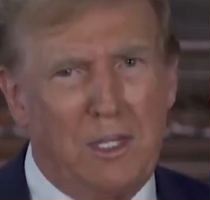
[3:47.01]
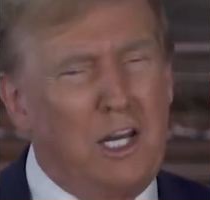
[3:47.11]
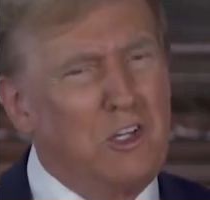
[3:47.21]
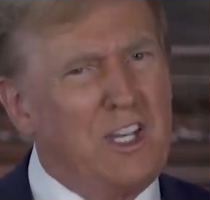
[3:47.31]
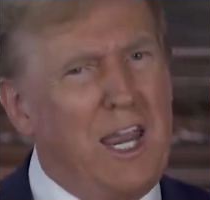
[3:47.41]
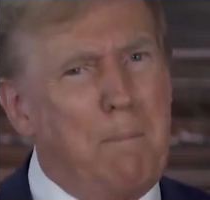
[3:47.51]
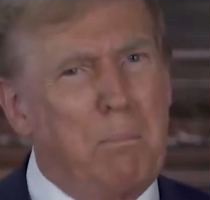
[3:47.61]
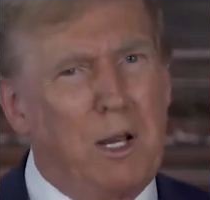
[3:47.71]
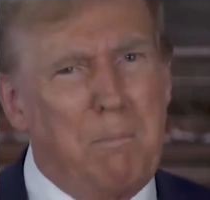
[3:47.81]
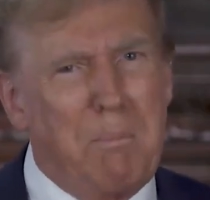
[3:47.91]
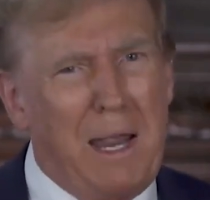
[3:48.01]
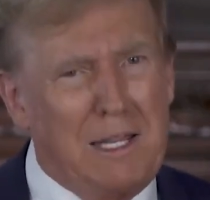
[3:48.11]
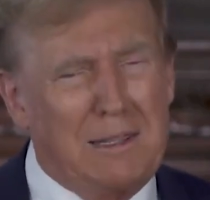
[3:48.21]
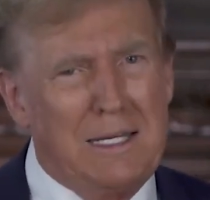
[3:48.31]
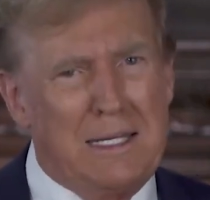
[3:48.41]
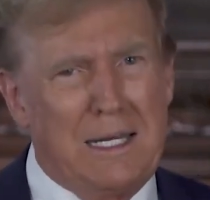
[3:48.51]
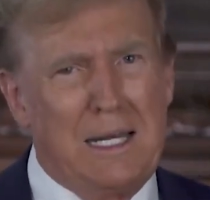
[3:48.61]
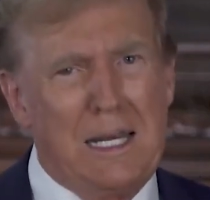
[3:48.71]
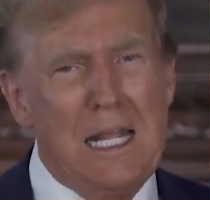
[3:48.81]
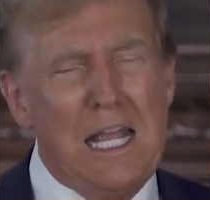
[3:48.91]
It is a bloodbath
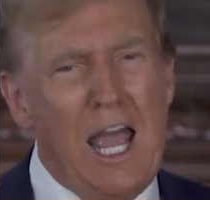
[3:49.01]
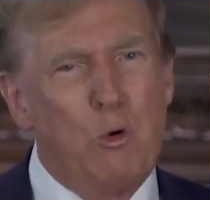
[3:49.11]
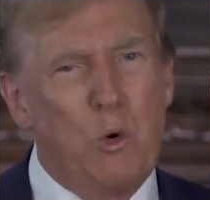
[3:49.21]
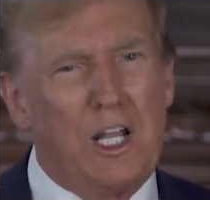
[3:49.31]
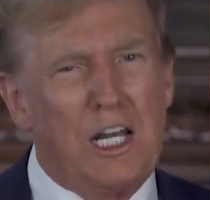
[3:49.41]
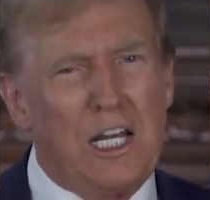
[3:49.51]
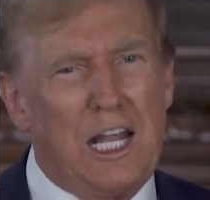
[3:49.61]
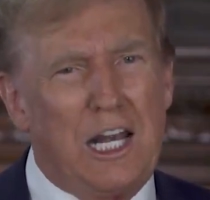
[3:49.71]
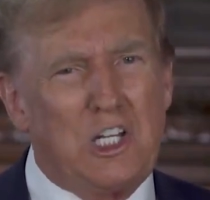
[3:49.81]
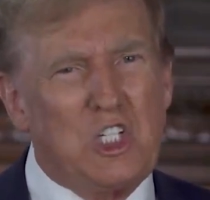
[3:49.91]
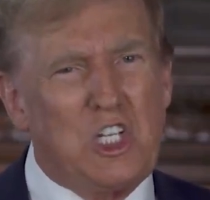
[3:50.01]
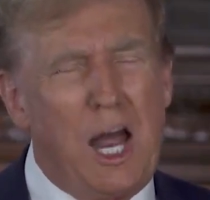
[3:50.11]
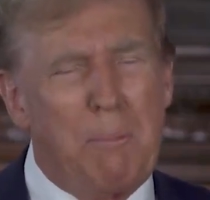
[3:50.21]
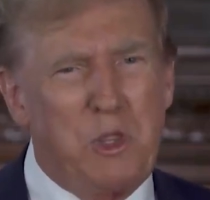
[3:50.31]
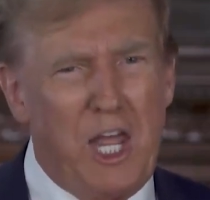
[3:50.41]
indeed, and we're going to get it stopped.